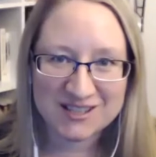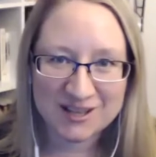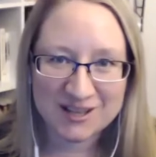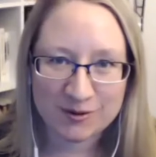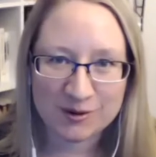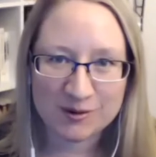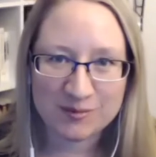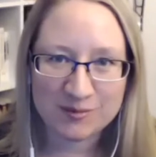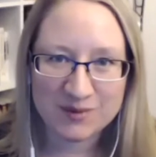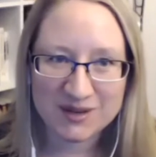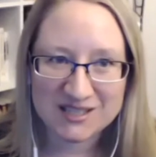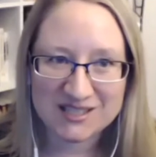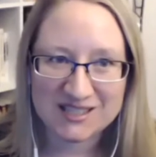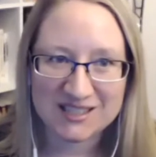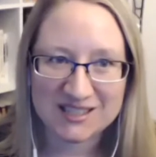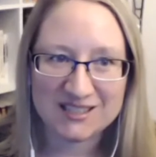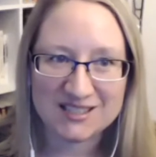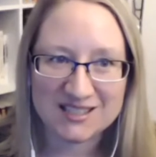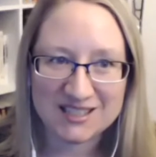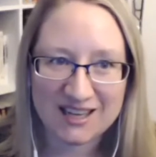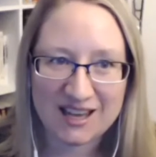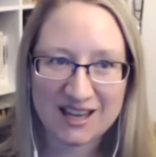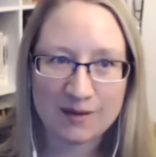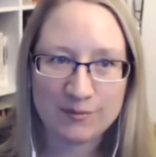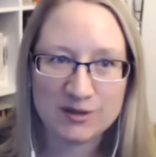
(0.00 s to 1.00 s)
were missing to
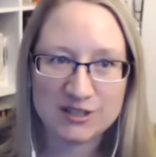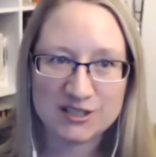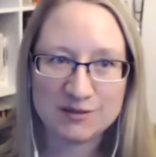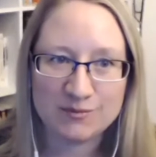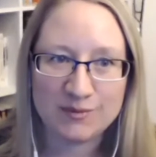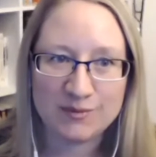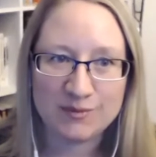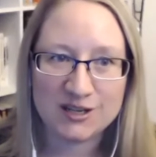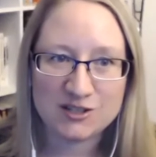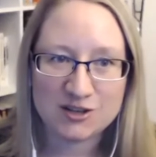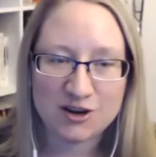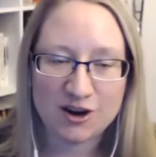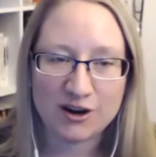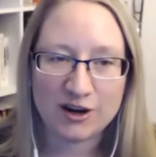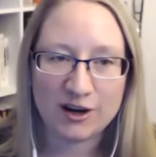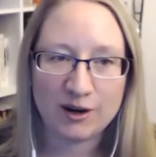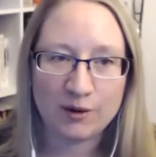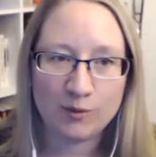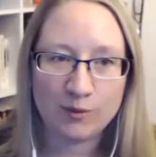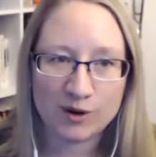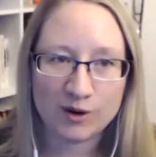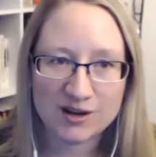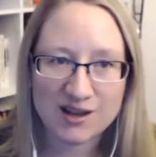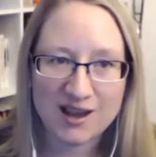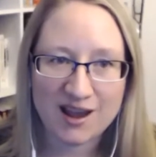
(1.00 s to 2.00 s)
get me to my target
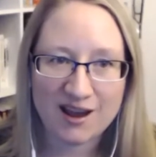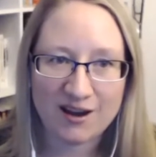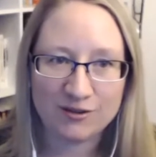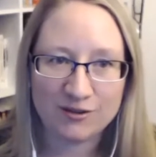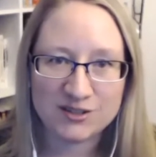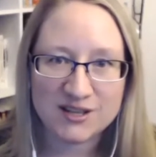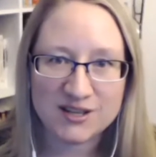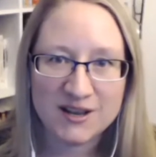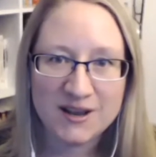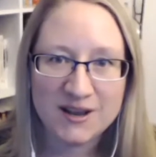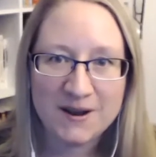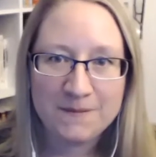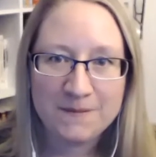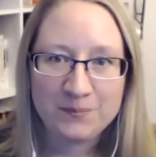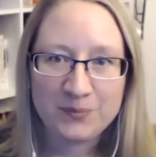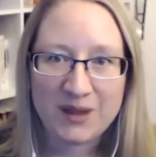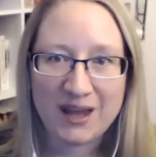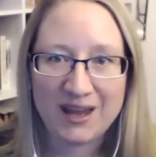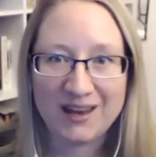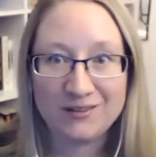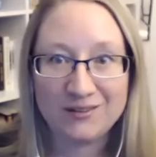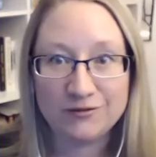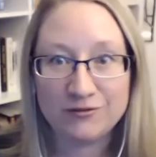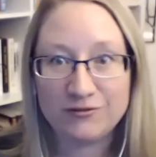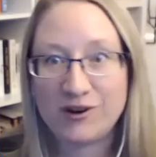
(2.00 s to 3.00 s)
word count.
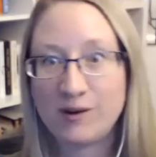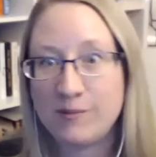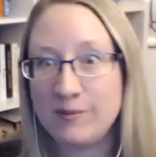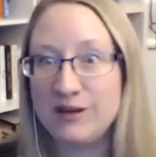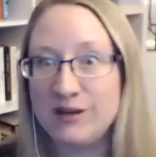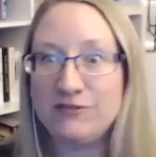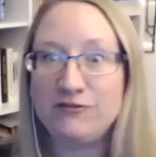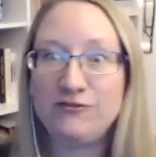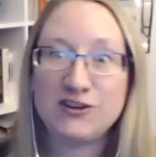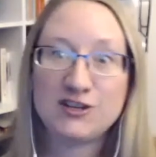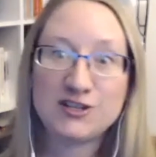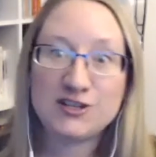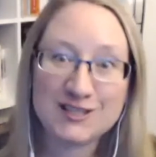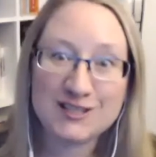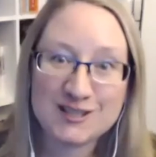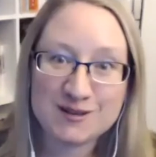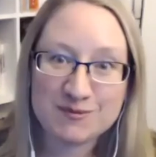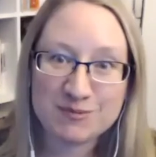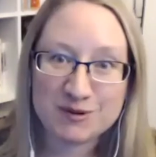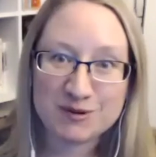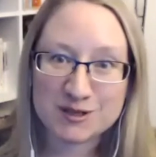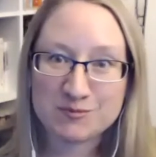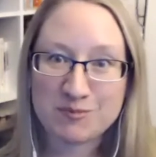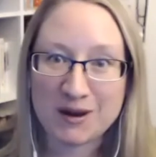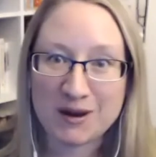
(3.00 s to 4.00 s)
And from an efficiency
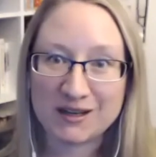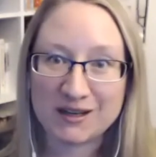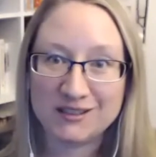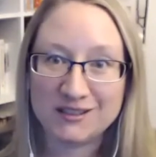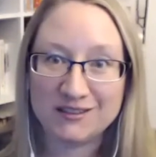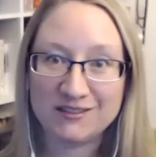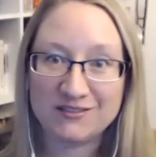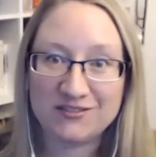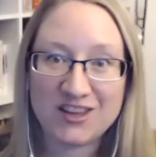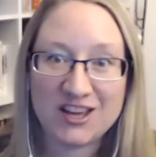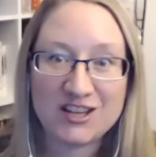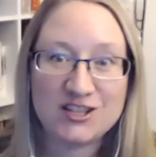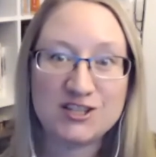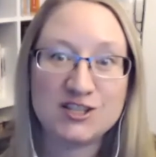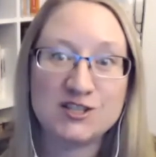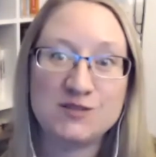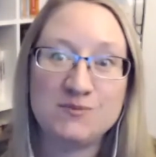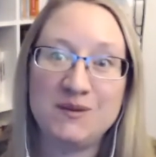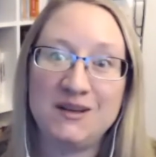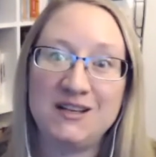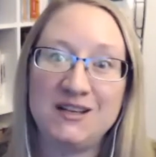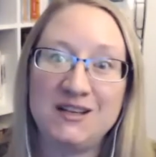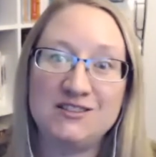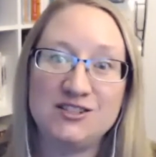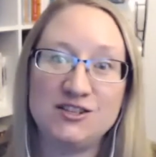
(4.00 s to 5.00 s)
perspective, that just
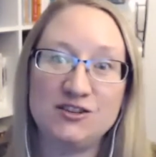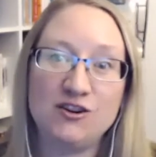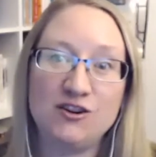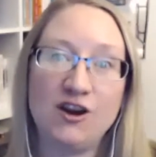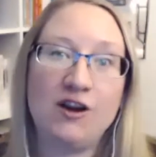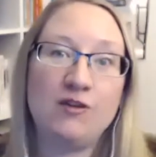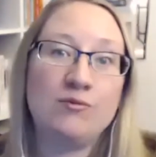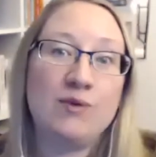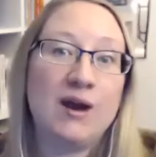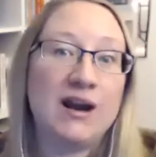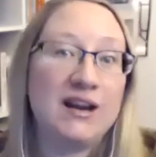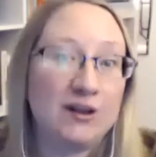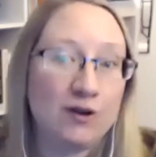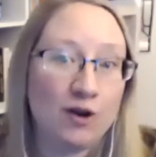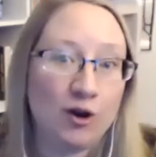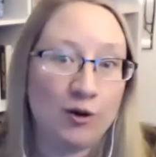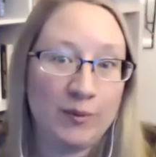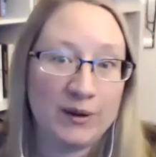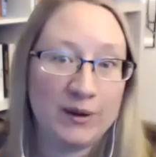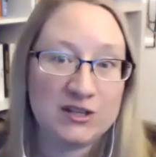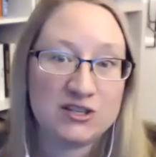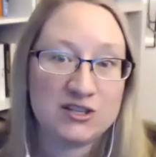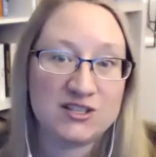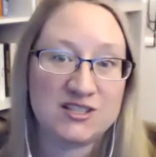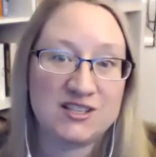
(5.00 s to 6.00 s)
means you're not writing a whole
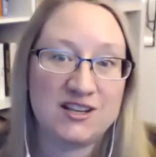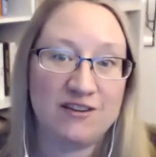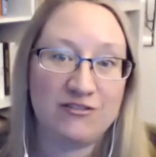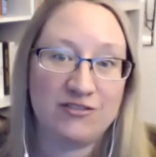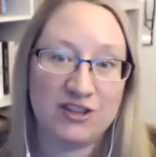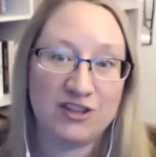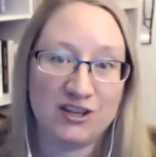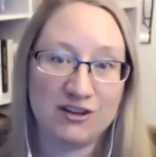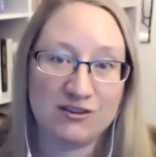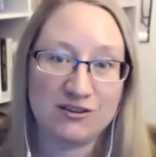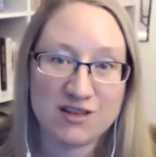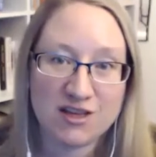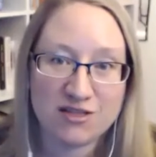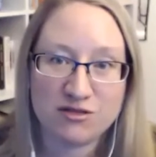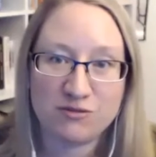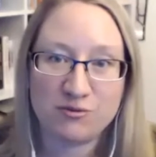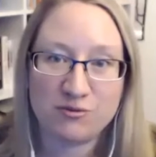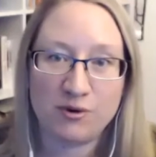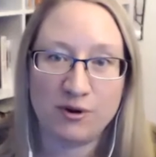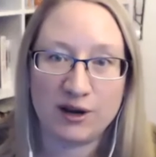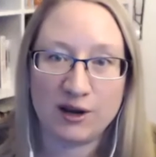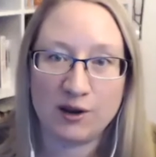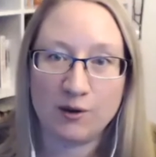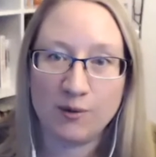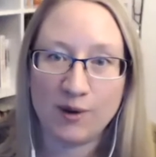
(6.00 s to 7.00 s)
bunch of stuff that you're then
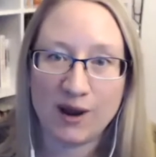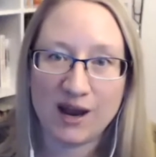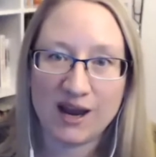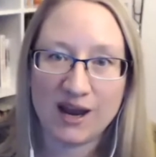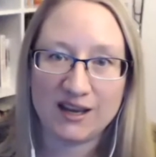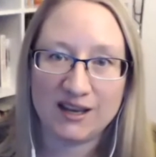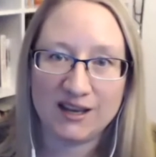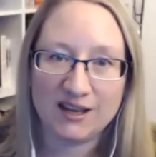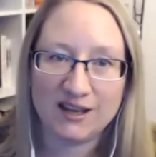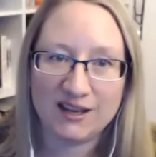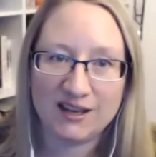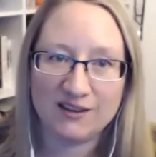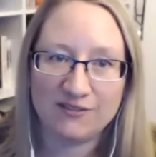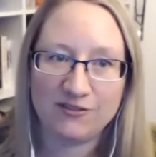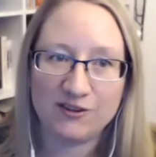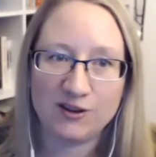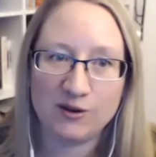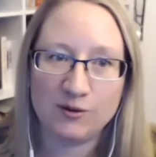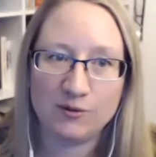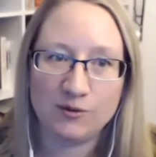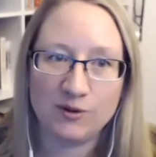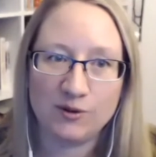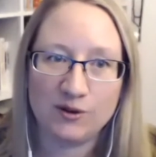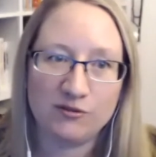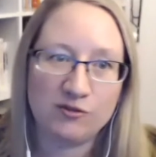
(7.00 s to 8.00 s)
throwing away if it
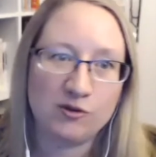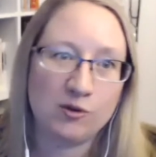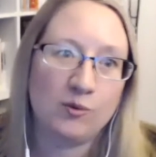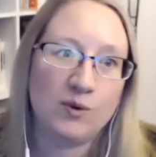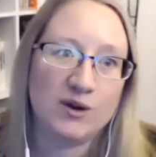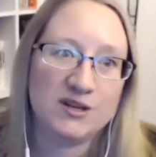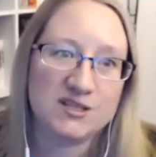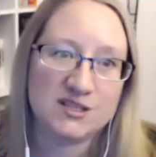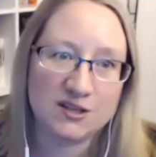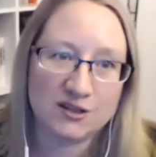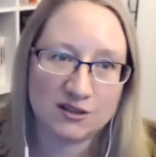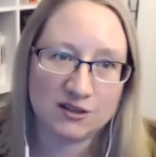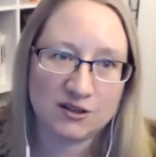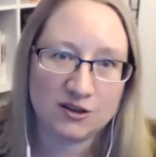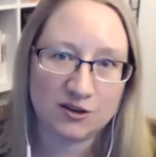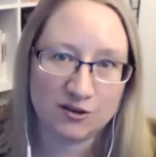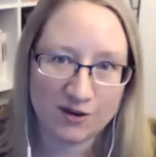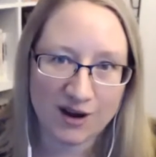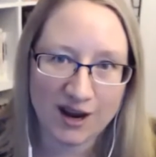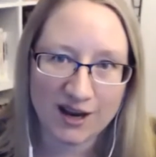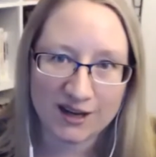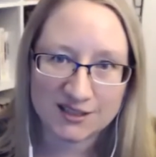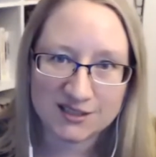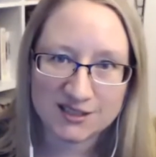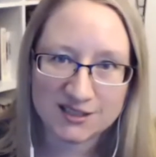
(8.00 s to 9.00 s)
wasn't
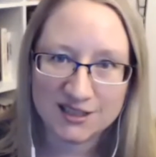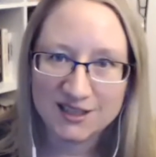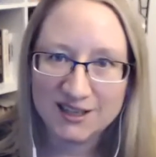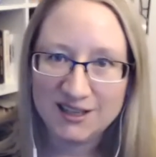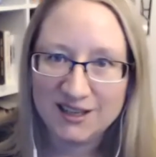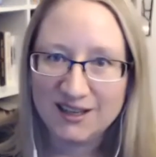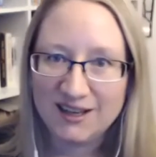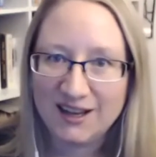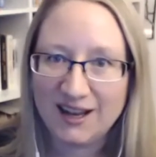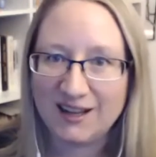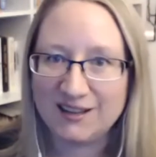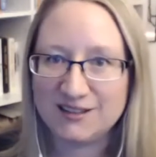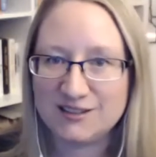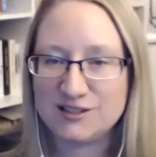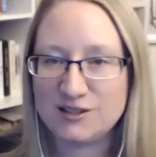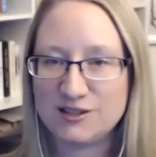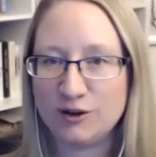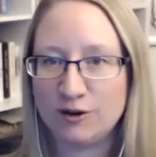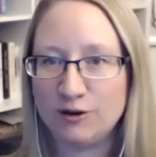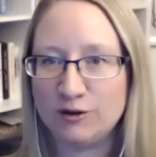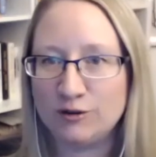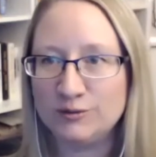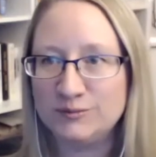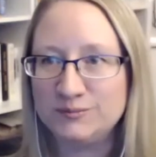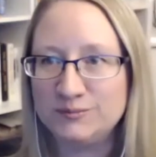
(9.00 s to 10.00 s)
correct. And
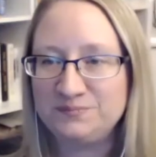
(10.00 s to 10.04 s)
so